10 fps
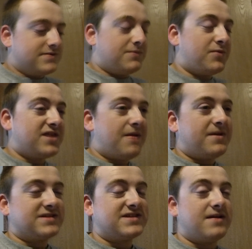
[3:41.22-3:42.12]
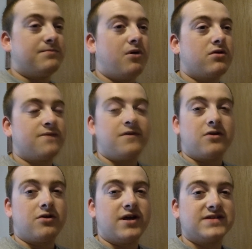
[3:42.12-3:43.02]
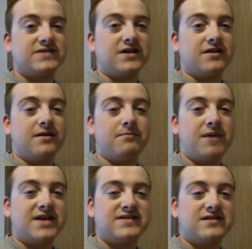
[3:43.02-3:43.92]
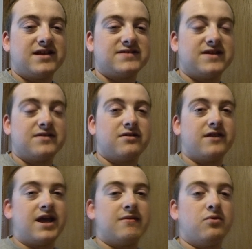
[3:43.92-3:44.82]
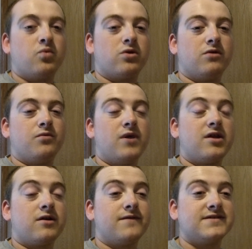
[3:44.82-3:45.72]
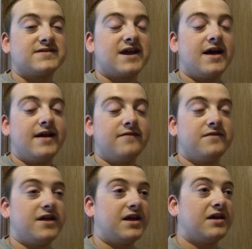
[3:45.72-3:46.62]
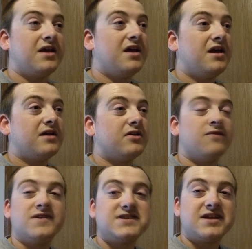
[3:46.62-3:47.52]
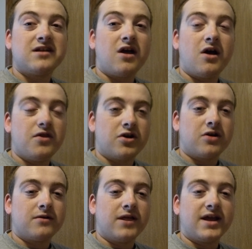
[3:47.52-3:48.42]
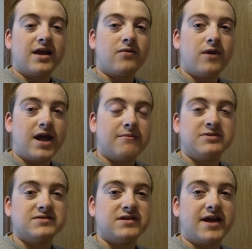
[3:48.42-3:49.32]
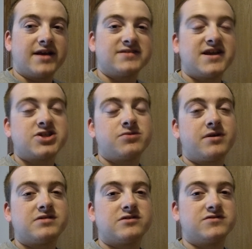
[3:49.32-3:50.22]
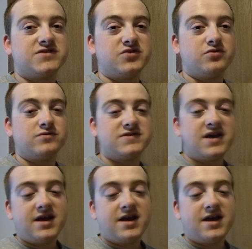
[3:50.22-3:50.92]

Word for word: But with that being said, Paul Cuffaro has done amazing things out there in the animal world, whether if it's kind of like, you know, visiting other like animal like sanctuaries or zoos.